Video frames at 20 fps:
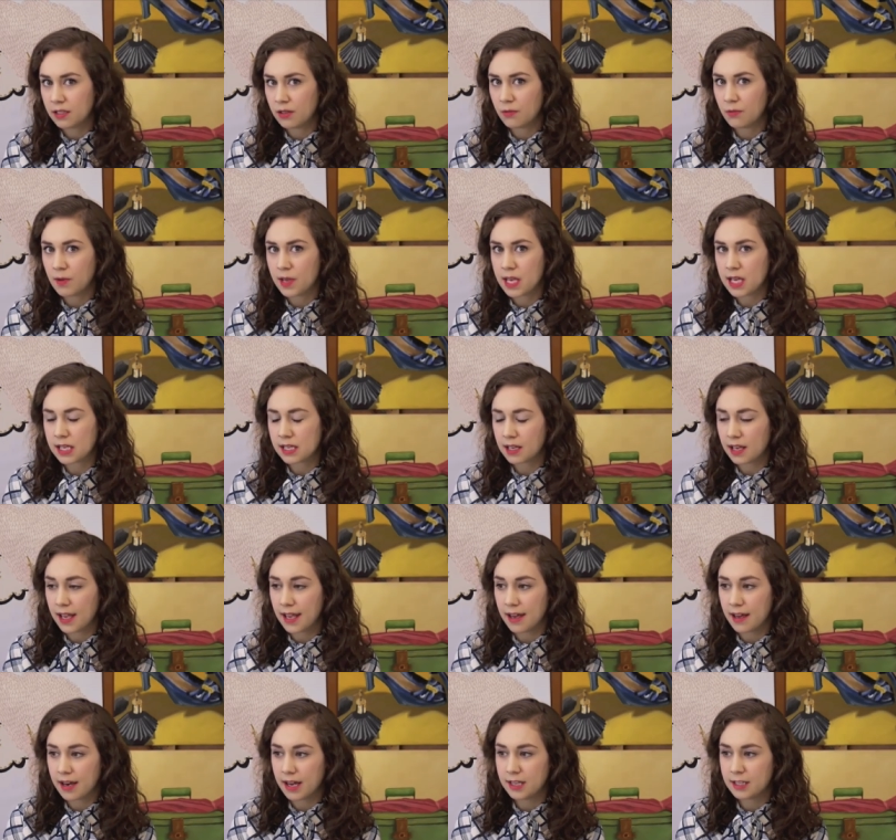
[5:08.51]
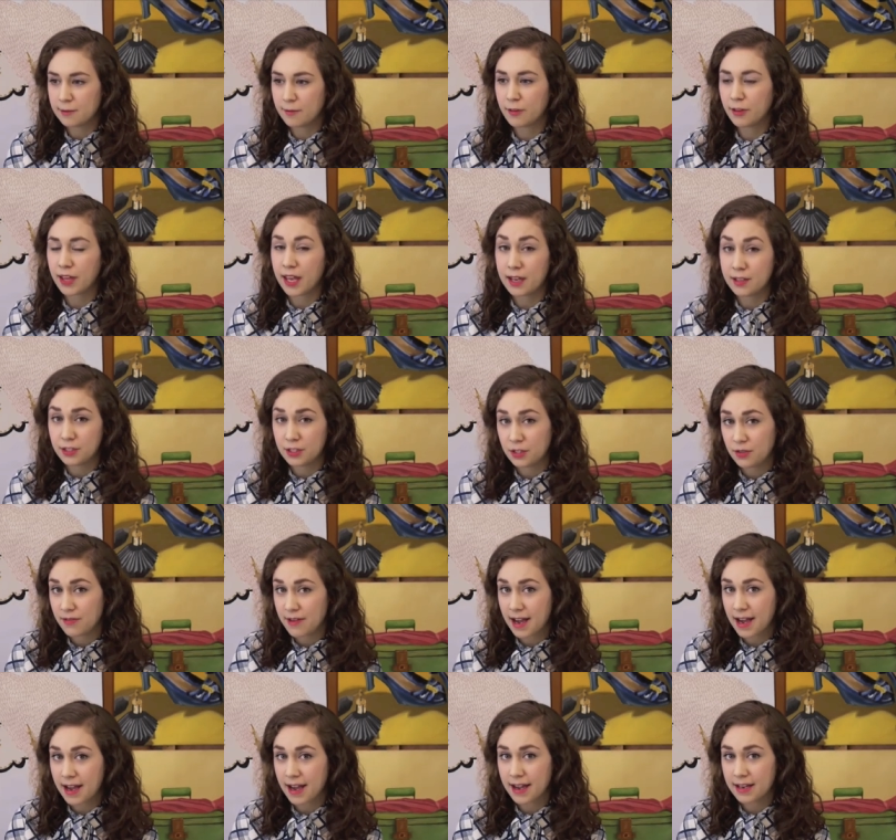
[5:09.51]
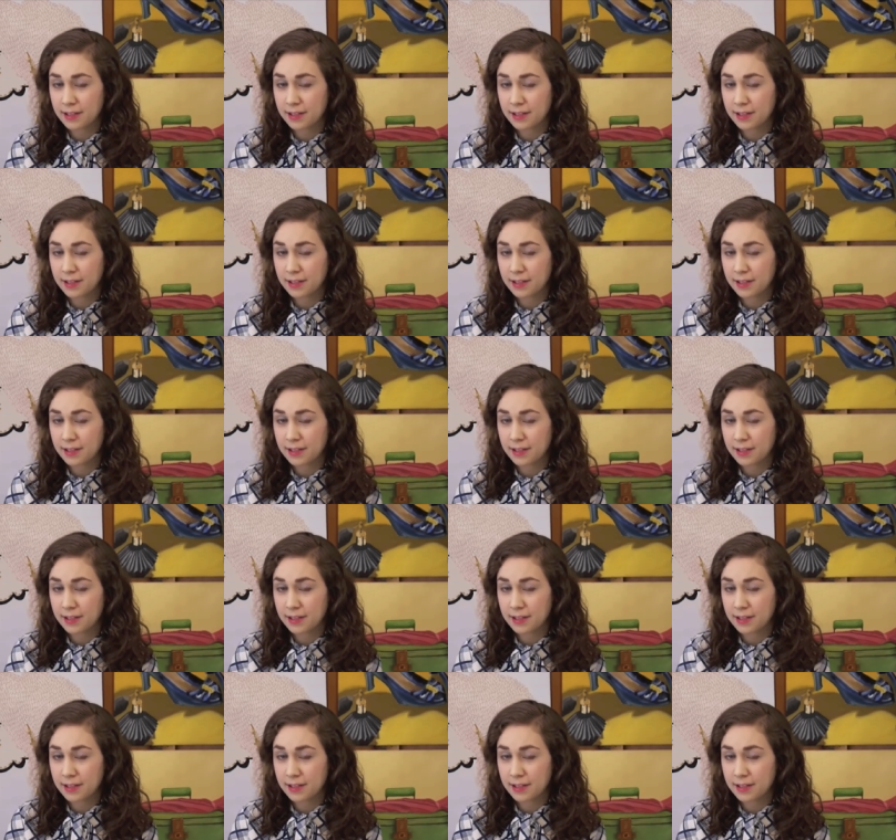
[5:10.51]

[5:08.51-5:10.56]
in a week, and I definitely had to do that.